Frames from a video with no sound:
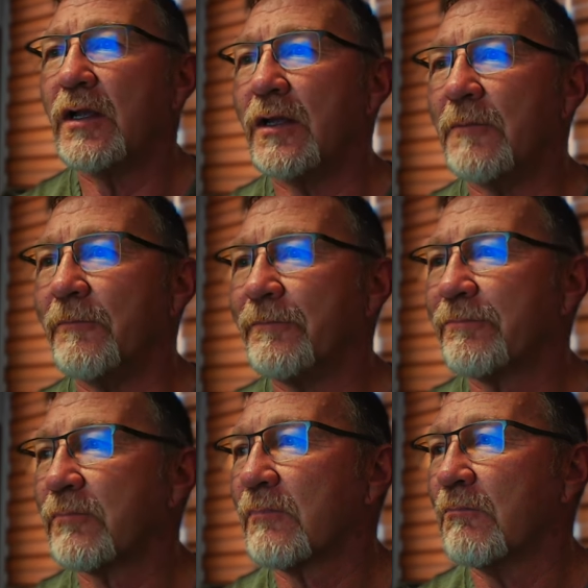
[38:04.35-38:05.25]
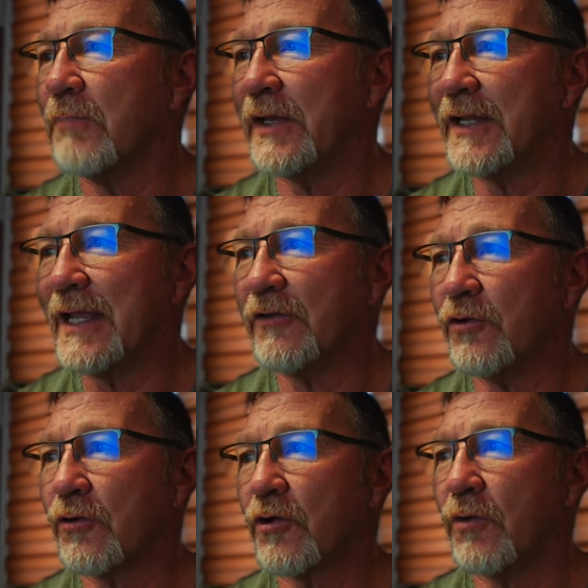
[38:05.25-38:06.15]
Um, but again,
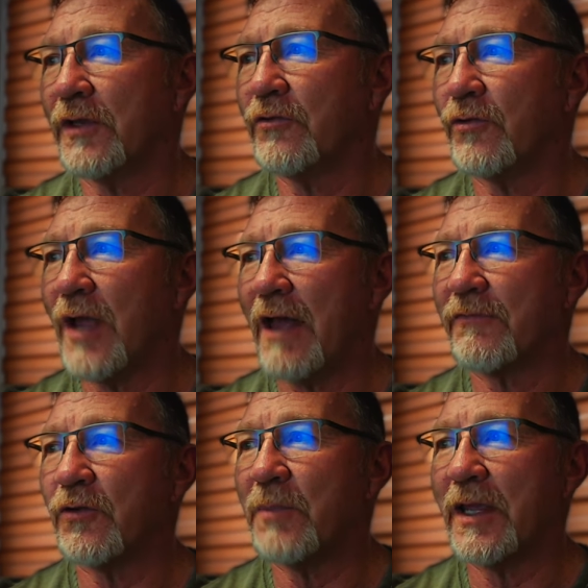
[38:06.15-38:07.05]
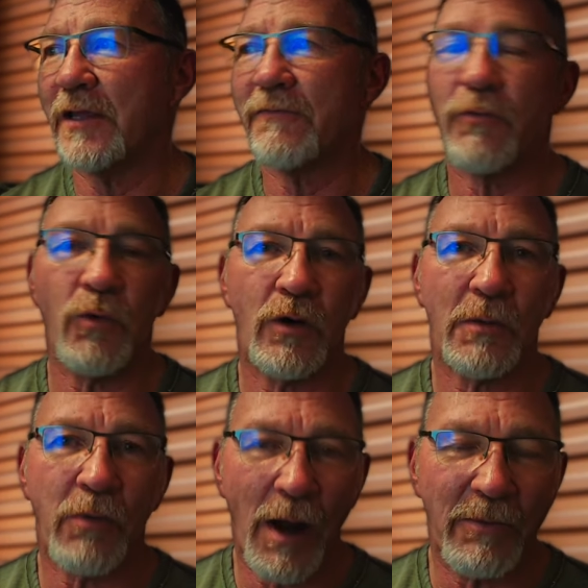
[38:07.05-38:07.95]
you're going to have to pay
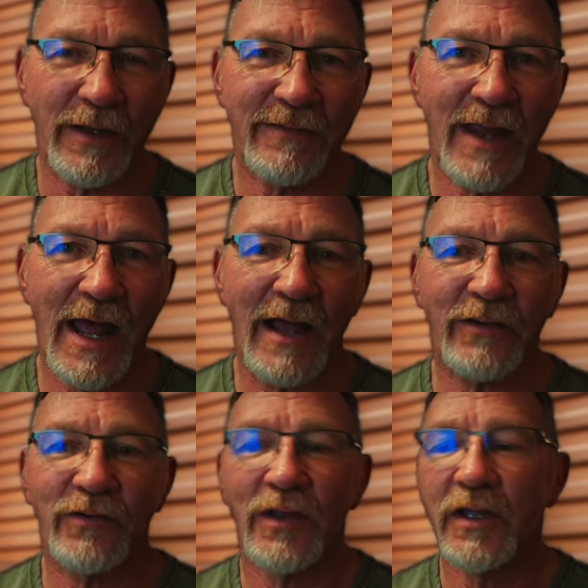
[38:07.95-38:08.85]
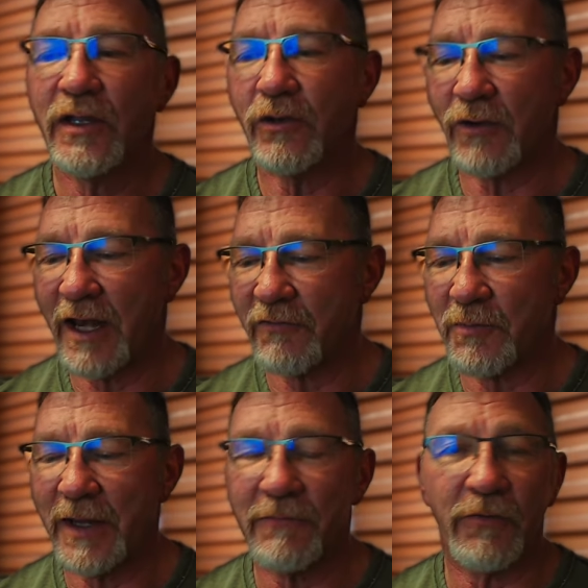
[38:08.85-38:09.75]
for property tax, you're going to have
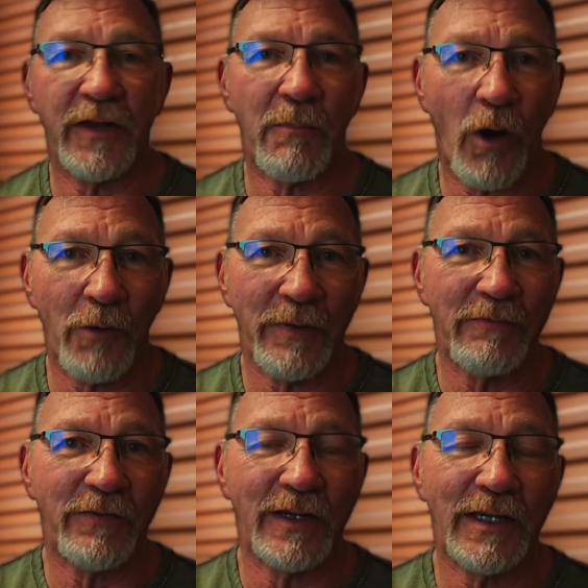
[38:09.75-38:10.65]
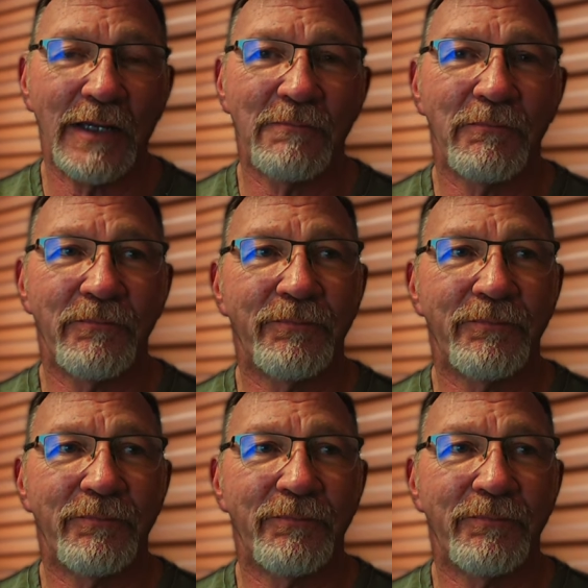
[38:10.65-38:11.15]
to pay for the apartment fee